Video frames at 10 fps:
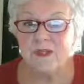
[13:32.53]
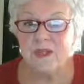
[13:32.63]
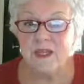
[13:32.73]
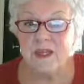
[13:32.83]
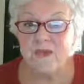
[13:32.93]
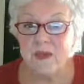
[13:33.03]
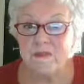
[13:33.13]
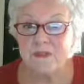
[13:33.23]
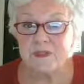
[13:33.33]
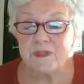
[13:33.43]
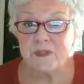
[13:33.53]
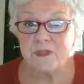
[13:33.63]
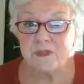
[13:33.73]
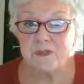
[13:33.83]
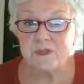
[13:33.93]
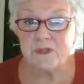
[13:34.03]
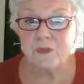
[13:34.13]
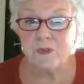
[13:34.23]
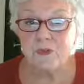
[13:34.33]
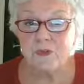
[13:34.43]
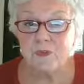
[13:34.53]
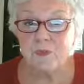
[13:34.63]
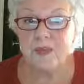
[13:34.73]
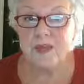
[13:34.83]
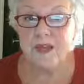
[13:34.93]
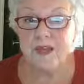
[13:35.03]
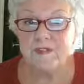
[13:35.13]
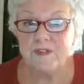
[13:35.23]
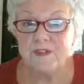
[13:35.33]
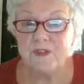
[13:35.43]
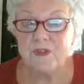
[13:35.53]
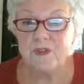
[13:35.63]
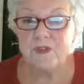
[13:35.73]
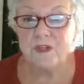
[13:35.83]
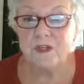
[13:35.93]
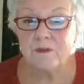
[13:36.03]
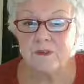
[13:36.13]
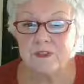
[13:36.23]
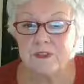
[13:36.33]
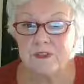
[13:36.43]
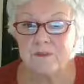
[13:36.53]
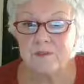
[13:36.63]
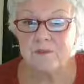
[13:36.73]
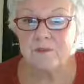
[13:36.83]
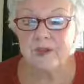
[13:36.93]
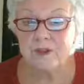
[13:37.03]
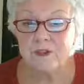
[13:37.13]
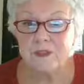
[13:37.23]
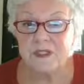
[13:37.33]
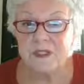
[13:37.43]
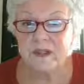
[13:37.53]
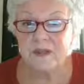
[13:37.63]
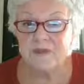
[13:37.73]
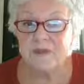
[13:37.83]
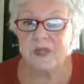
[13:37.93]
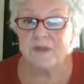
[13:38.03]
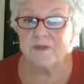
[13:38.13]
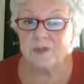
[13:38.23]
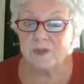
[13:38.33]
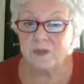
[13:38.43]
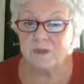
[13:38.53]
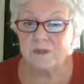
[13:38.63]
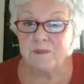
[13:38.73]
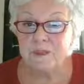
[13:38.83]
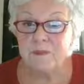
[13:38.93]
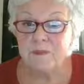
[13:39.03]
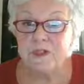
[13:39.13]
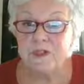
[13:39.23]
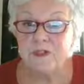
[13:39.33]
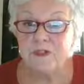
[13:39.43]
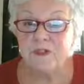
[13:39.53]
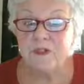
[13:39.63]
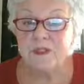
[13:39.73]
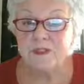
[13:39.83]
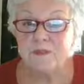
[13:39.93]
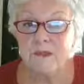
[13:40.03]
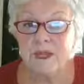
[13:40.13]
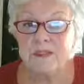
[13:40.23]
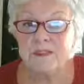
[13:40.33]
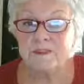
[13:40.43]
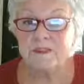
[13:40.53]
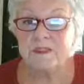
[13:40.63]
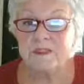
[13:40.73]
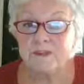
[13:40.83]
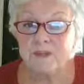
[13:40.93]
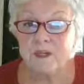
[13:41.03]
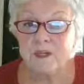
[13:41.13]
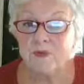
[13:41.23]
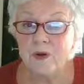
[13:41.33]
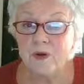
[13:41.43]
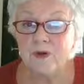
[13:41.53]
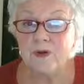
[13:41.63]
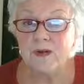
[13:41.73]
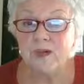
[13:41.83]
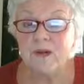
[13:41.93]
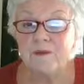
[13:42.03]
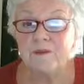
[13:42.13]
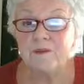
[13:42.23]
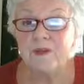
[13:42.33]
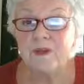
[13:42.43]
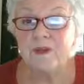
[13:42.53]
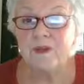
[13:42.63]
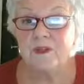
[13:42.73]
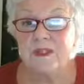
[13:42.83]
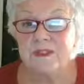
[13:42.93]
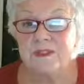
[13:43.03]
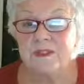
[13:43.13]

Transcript: in that particular support group, we have a physical therapist from Ballard Rehab that's going to be speaking to us about a specific program that